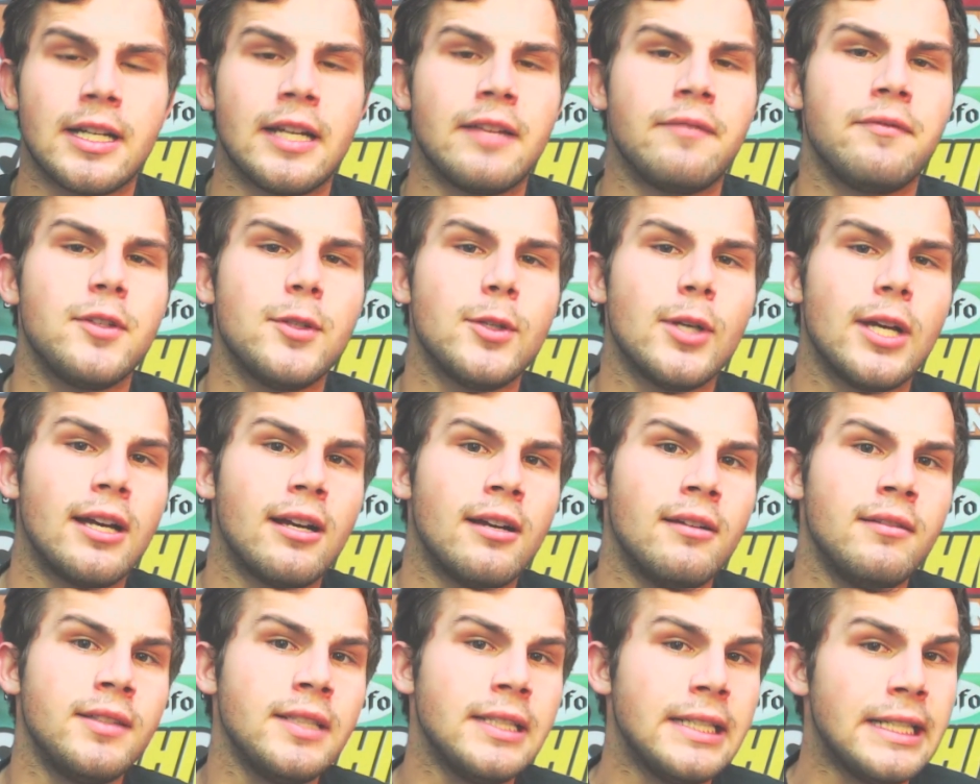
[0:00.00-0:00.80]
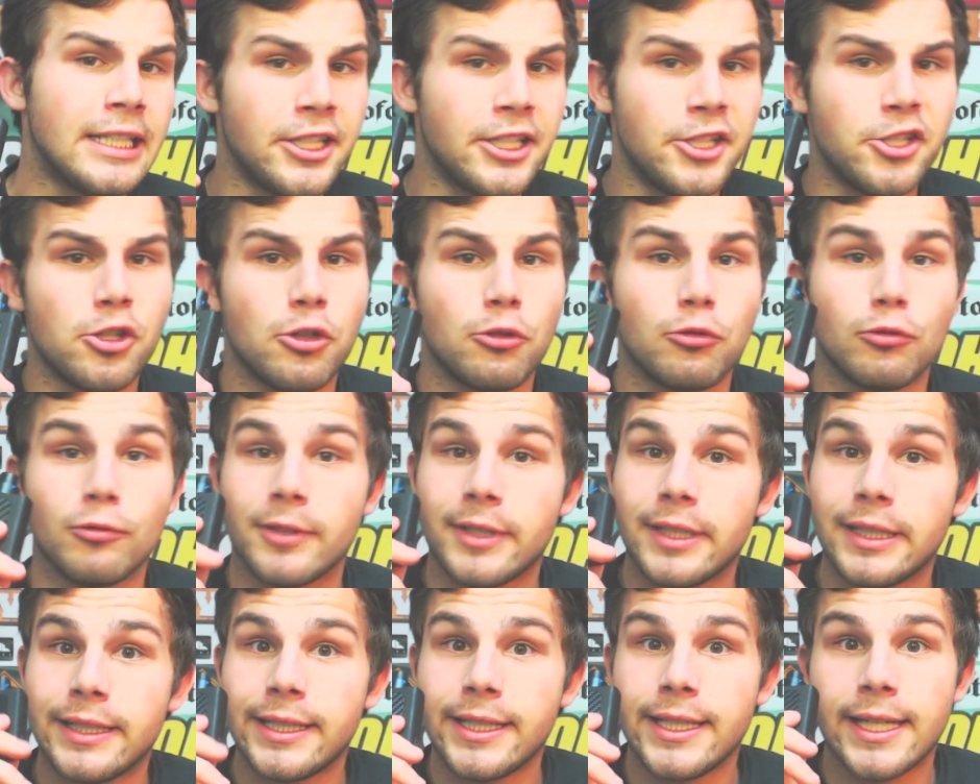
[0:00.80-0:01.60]
If you have, you know, a
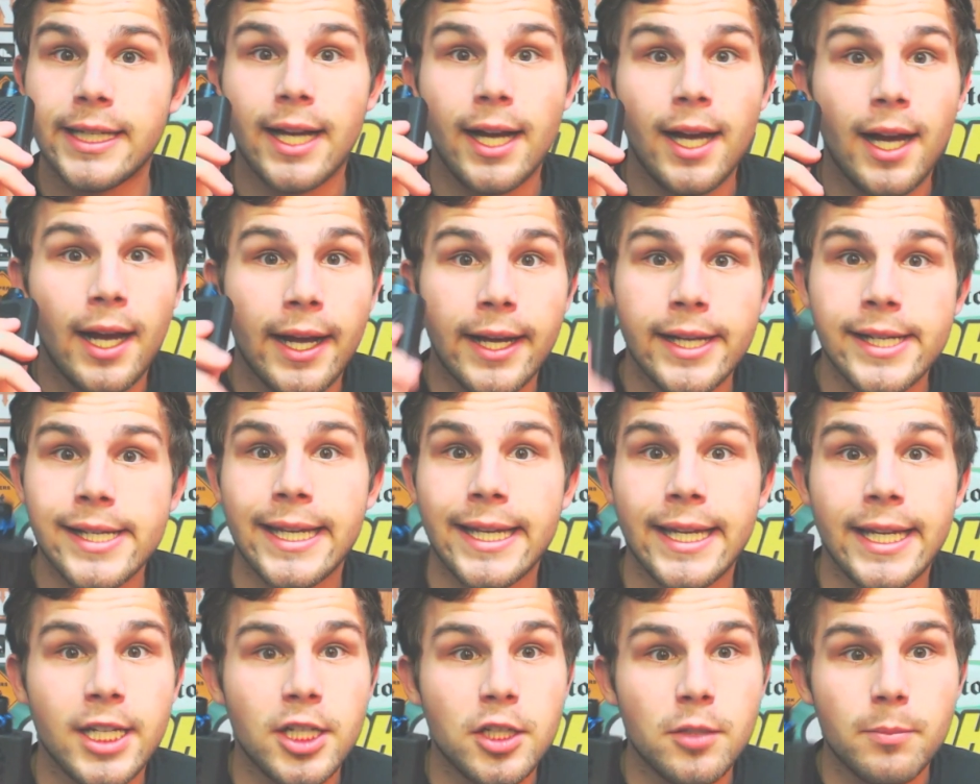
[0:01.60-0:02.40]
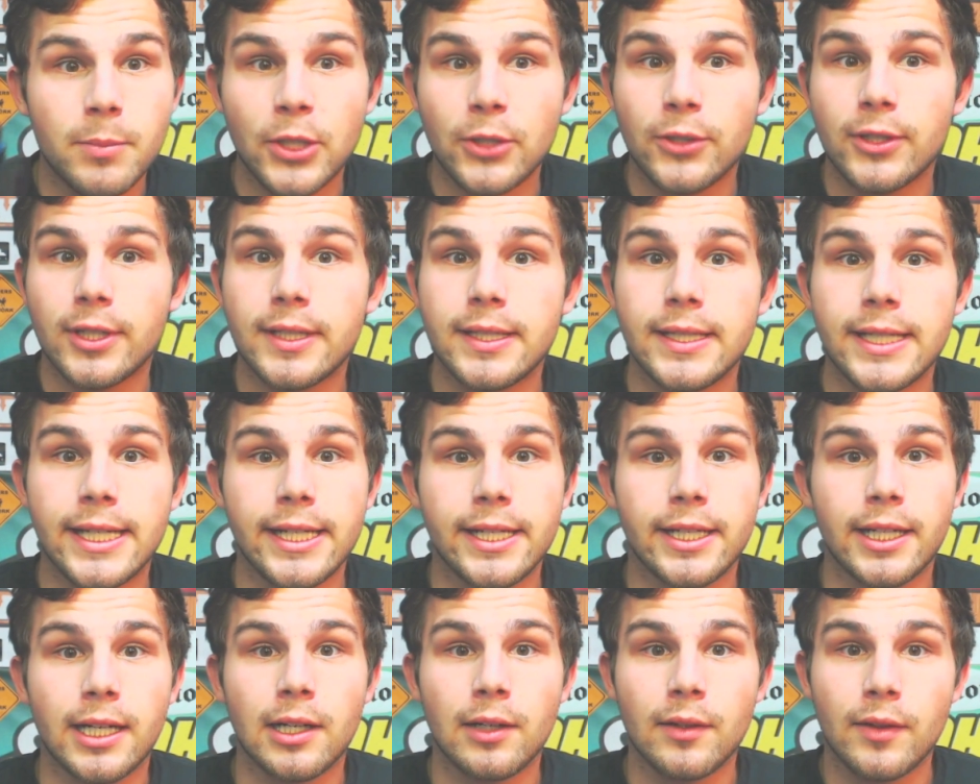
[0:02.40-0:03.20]
really high gauge build in
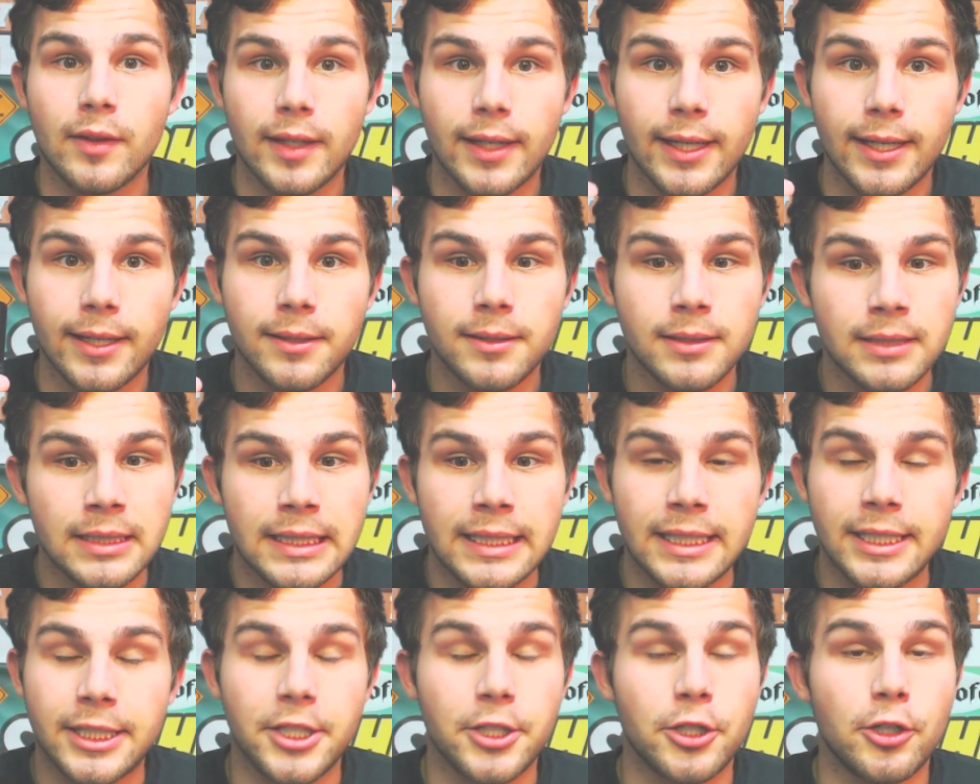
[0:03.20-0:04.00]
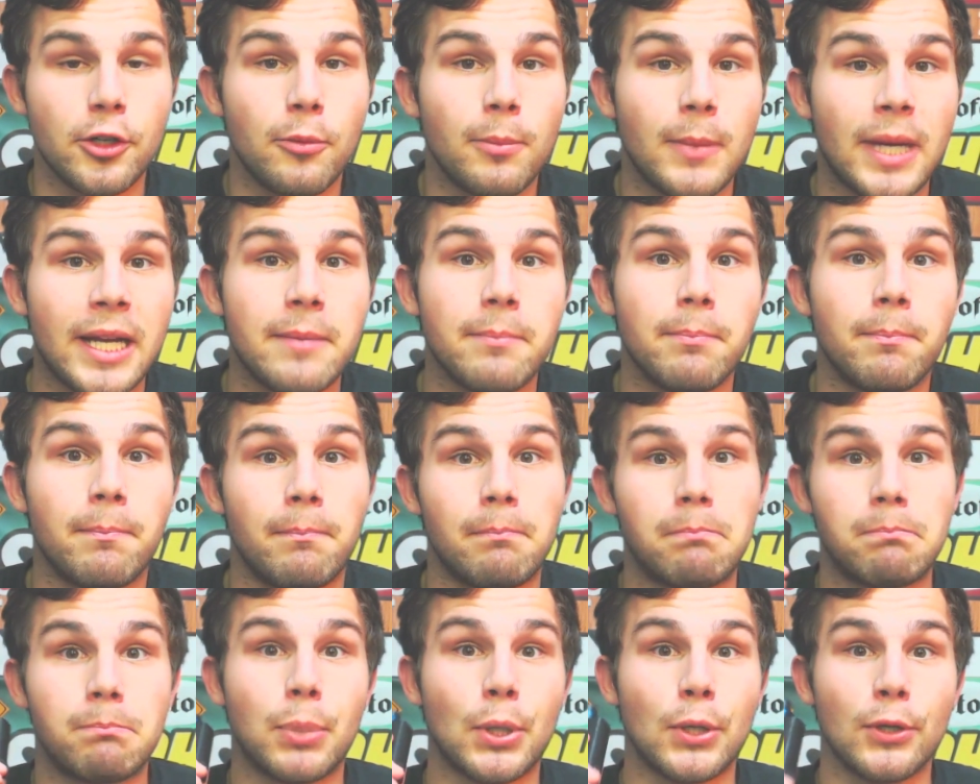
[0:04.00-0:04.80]
here that, you know, might
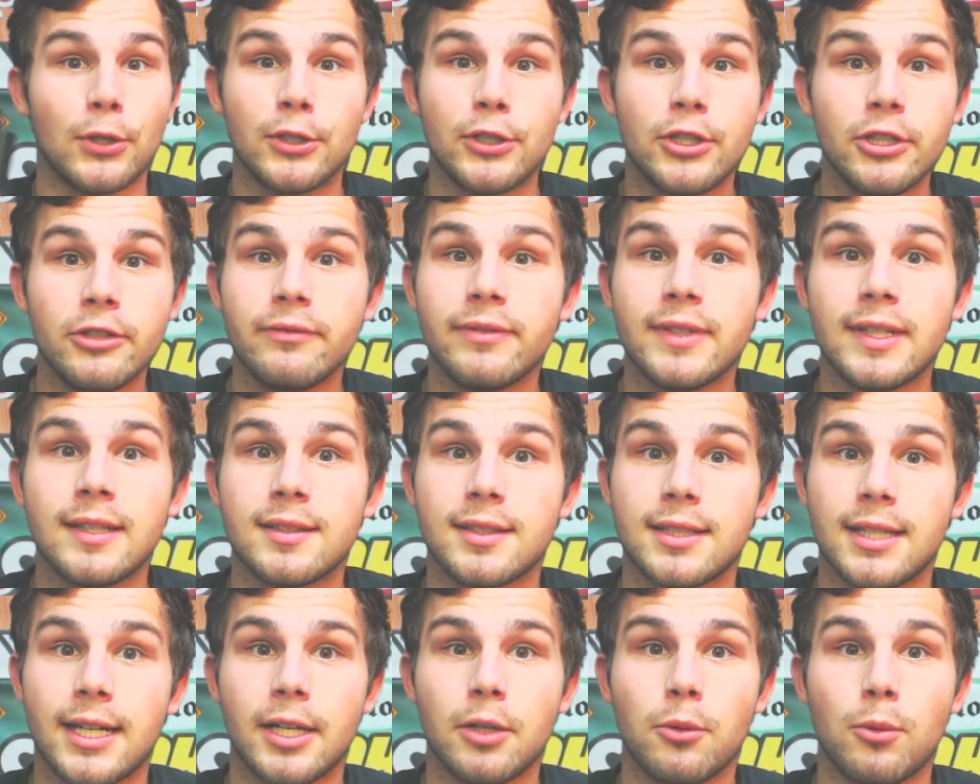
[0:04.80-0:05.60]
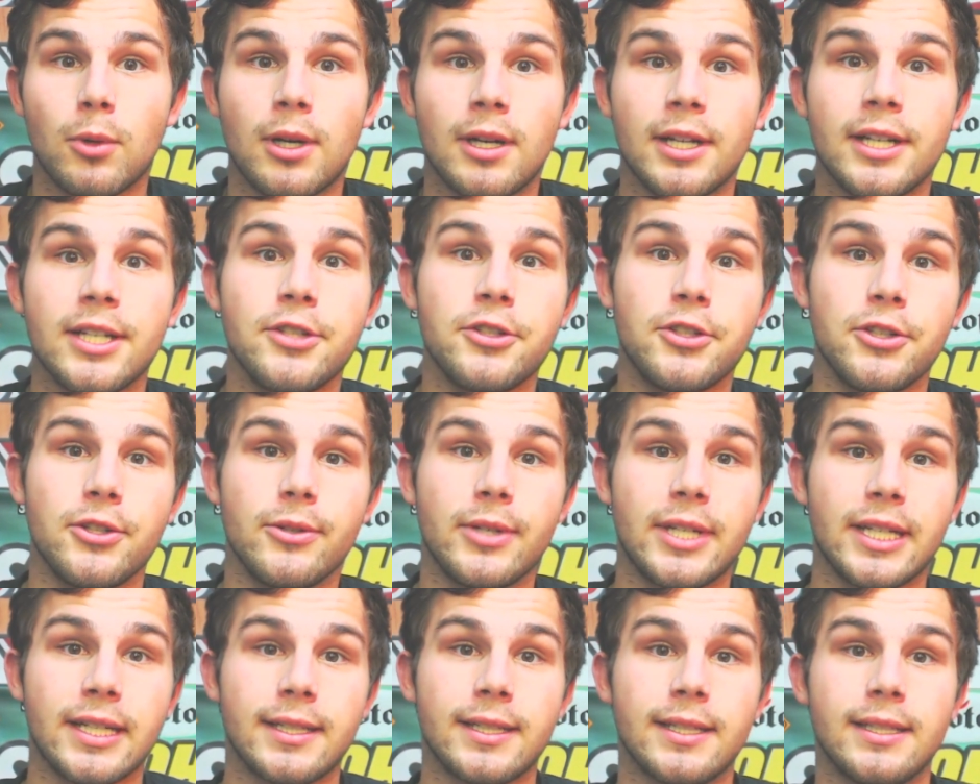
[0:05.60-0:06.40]
burn too fast at high wattage, you
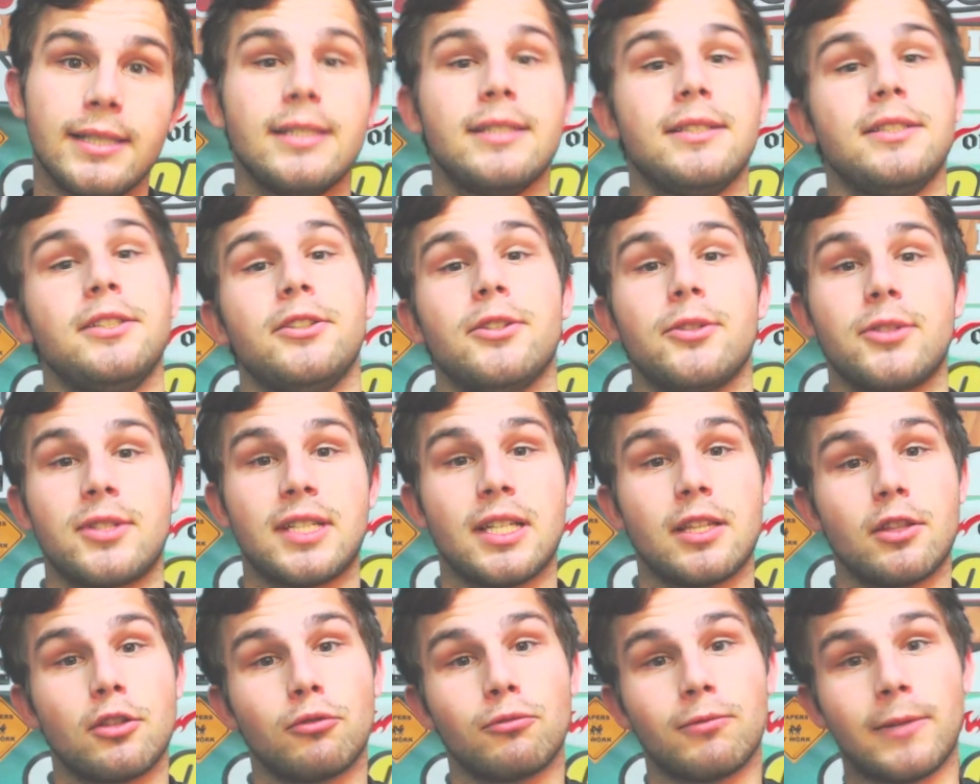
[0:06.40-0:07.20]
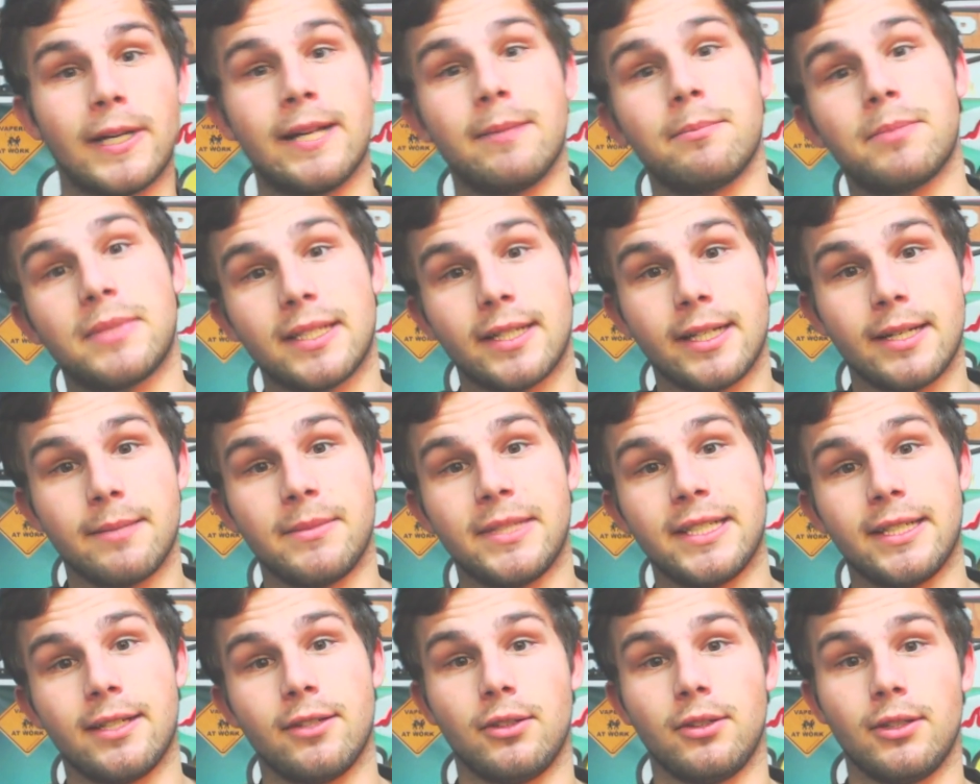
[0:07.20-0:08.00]
can, you know, set the ramp time
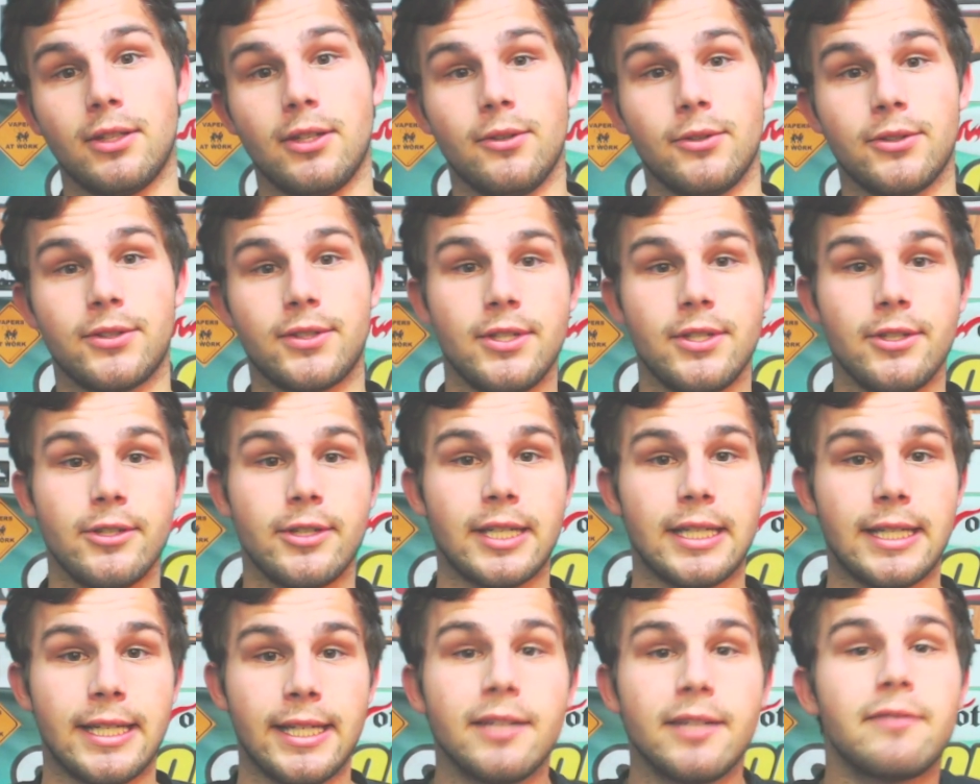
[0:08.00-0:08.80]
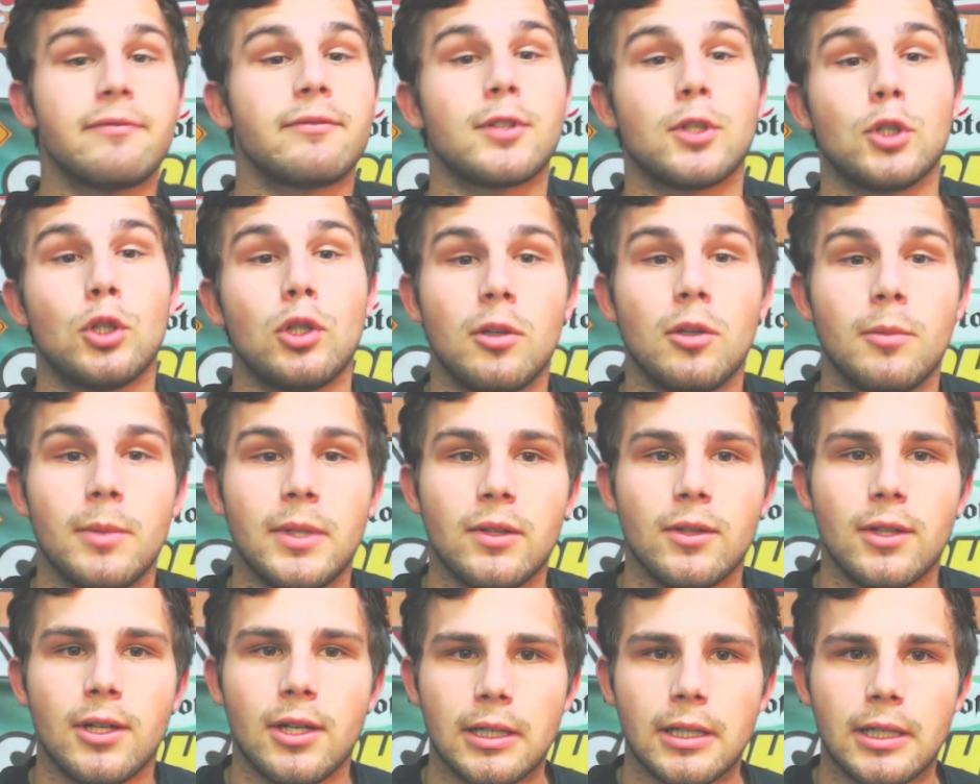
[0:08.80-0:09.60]
down low so you can hit it for a little
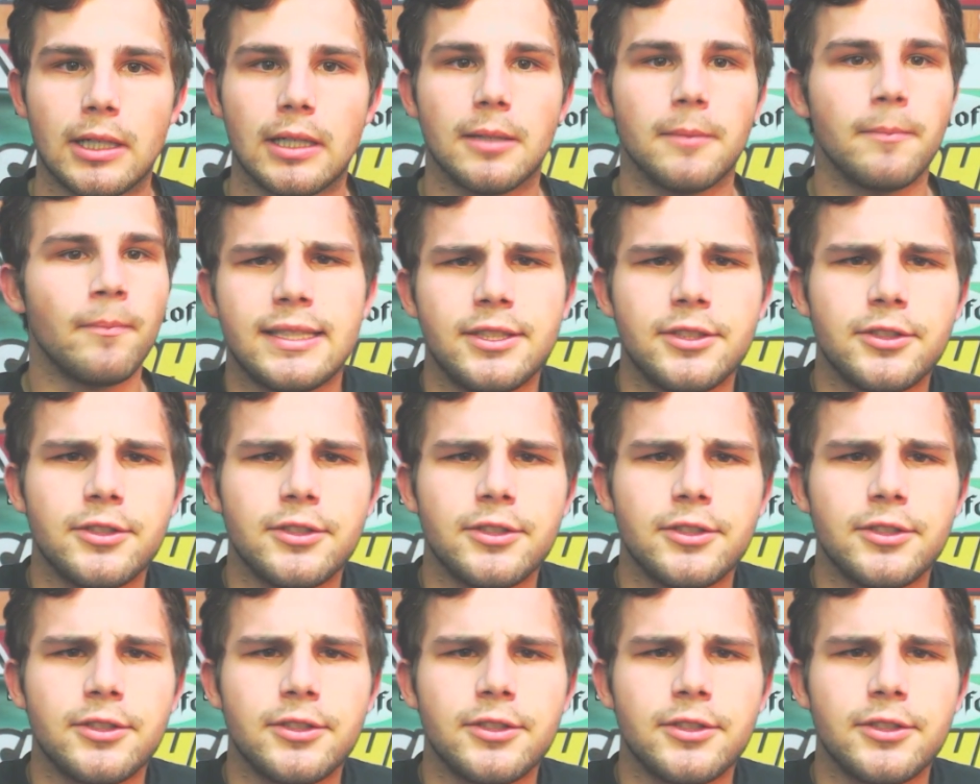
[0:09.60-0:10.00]
bit longer.